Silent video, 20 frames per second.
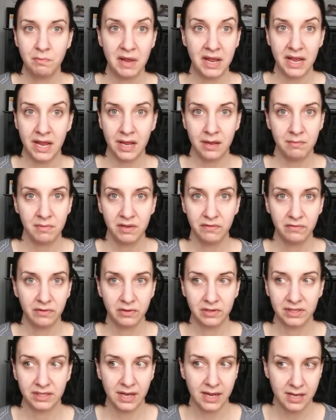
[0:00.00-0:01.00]
may hate me for
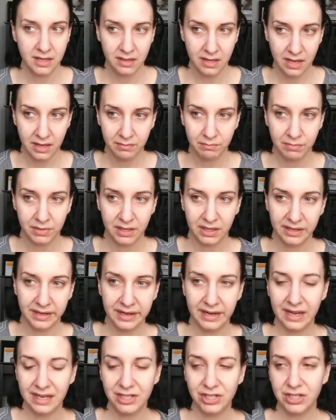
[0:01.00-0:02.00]
saying that, but
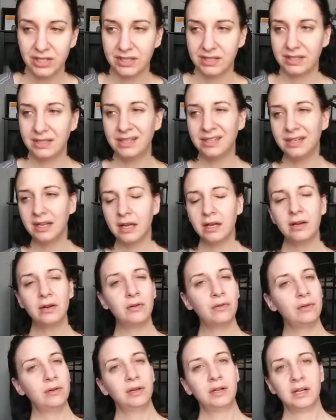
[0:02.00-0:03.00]
like, I just, you
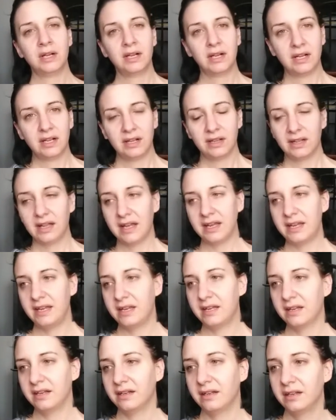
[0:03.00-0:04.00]
know,
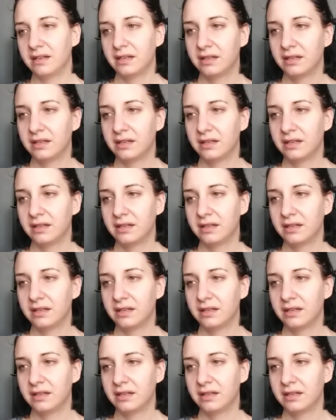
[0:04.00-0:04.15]
like,